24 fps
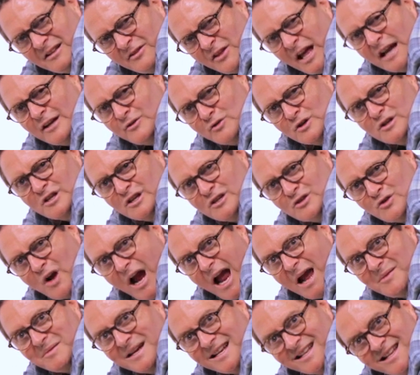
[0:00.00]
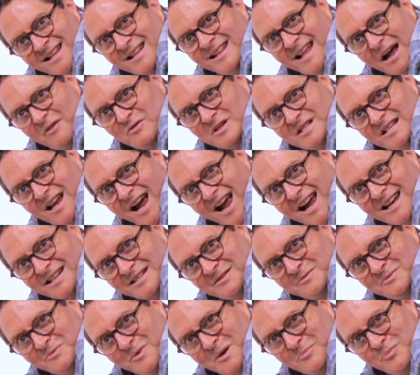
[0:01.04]
Thanks for subscribing. That was
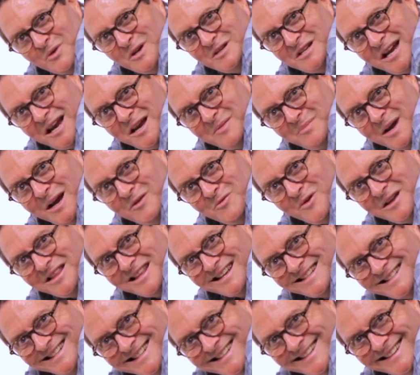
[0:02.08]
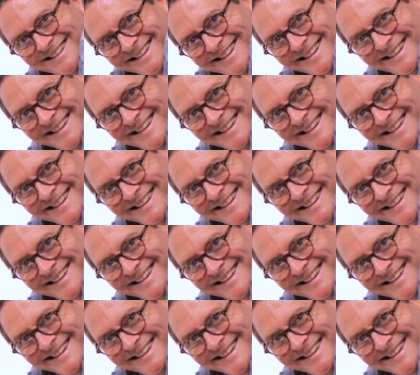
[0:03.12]
nice. We appreciate you being with us.